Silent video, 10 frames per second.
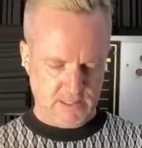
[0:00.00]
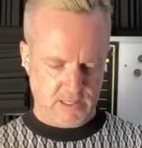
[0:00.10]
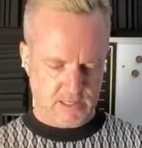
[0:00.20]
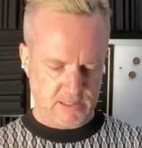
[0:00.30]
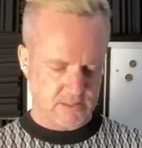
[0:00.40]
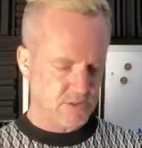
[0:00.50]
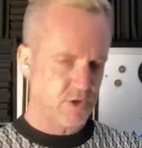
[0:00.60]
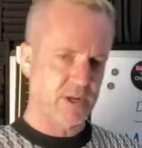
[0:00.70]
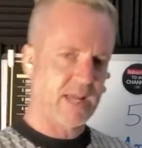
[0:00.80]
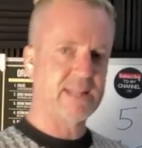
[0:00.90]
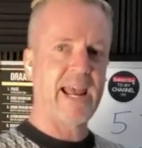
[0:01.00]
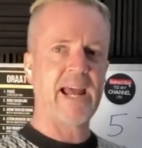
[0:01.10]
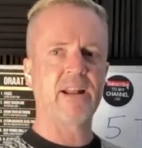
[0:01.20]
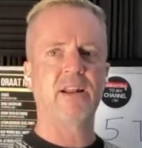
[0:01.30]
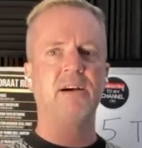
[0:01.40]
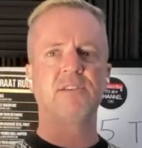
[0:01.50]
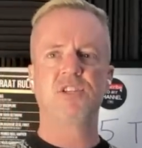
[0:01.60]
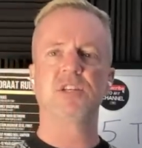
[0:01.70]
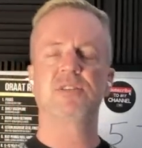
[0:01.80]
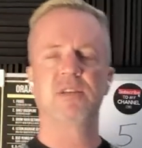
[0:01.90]
Uh, so again, Canada is
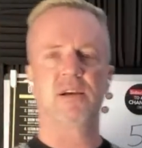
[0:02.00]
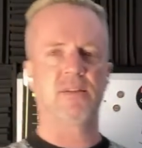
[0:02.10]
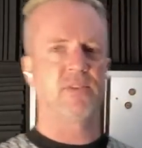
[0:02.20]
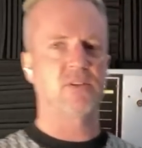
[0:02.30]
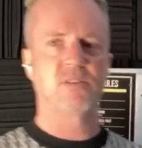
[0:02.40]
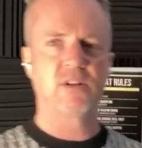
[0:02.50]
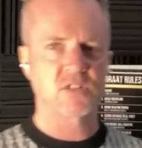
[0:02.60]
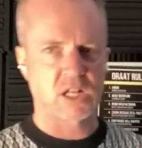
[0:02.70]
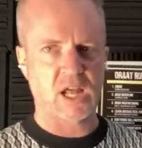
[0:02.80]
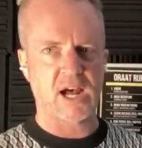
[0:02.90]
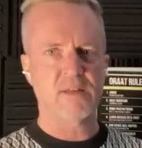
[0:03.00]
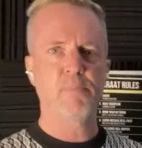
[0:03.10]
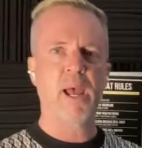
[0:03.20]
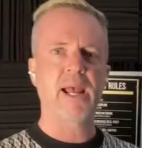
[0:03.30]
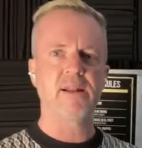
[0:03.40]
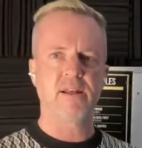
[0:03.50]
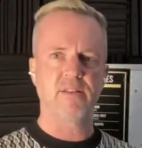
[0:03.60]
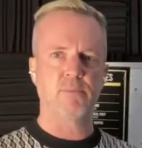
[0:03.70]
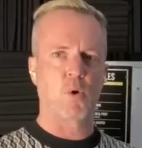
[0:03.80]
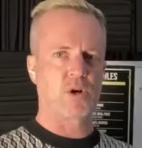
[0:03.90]
just uh, there's there's a lot of pain in
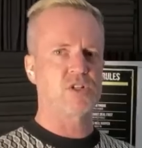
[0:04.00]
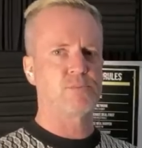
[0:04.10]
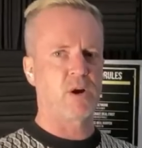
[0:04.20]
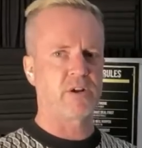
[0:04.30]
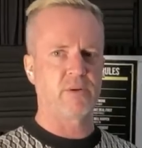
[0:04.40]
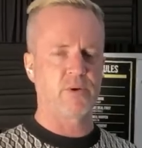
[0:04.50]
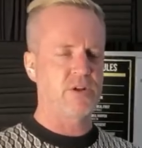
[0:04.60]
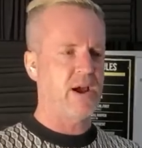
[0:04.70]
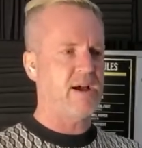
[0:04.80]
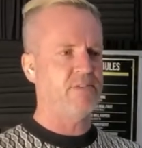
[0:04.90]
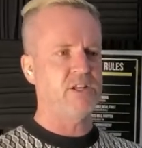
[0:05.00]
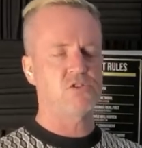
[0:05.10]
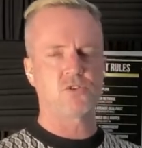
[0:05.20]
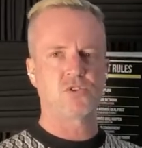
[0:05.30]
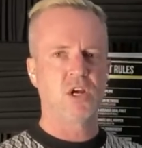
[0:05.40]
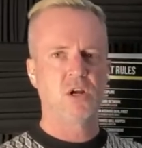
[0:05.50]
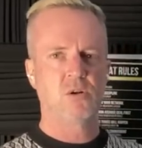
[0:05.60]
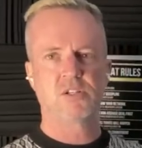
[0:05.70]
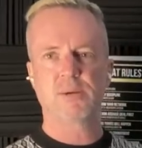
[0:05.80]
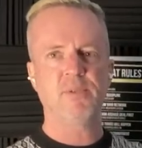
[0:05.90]
the mortgage market when you have interest.
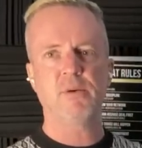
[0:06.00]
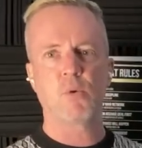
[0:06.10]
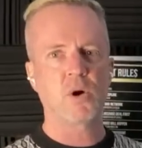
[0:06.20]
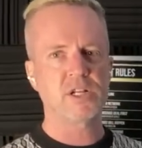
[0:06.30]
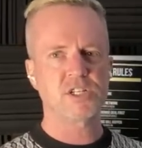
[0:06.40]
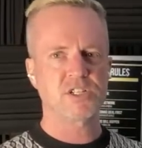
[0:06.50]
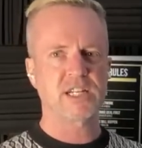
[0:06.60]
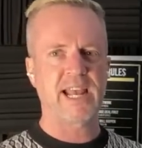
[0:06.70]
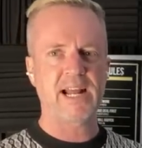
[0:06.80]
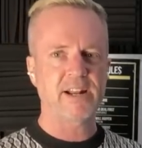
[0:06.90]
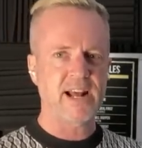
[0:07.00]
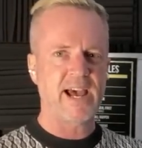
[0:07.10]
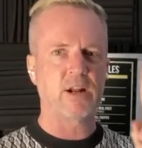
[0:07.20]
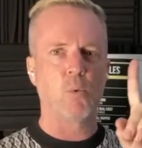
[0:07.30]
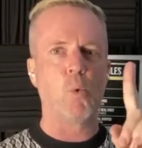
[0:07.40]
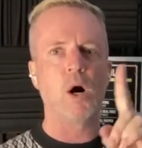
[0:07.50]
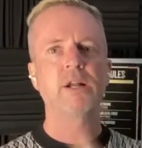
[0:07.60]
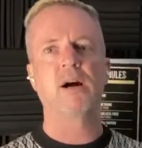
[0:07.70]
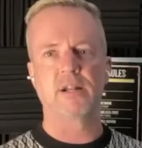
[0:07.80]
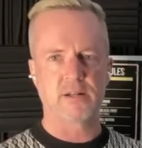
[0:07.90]
Some of the mortgages in Canada had a one
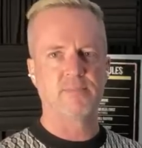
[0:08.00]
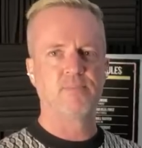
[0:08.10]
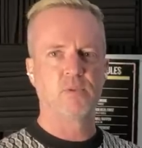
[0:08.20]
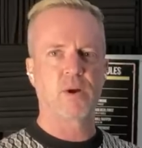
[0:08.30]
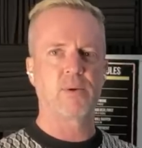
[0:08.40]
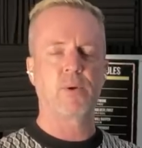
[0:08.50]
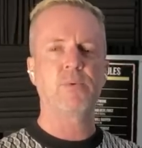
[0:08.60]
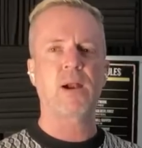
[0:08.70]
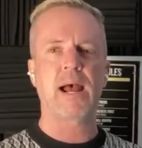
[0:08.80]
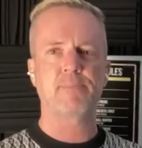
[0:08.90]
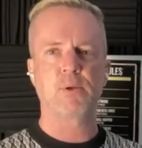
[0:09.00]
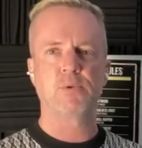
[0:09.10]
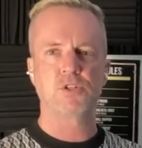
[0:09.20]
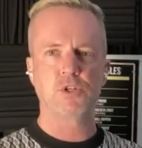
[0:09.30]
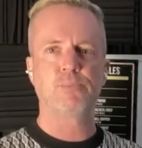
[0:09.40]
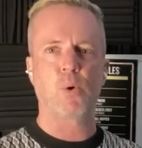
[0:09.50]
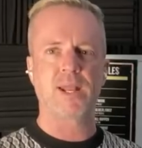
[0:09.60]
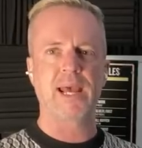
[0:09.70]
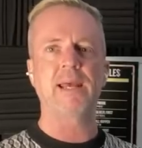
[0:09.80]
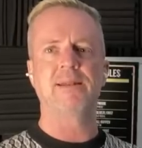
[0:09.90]
on it, right? We were happy with two
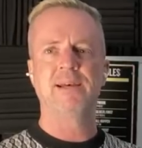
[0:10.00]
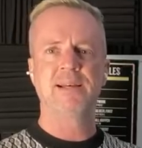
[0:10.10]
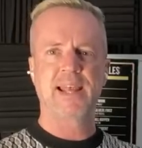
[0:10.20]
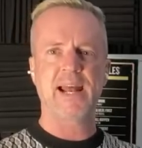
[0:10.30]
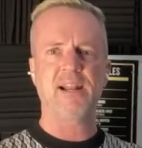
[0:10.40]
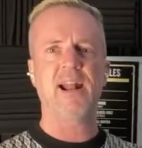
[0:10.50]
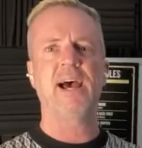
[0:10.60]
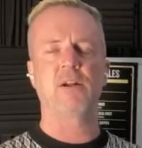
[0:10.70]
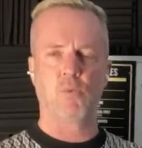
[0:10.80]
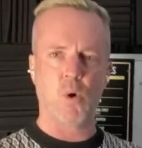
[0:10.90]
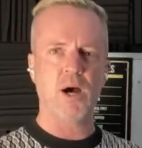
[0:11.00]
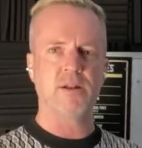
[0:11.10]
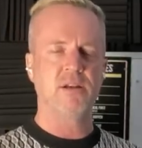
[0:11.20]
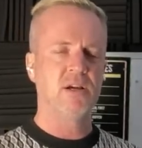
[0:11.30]
point eight. Canada had a one.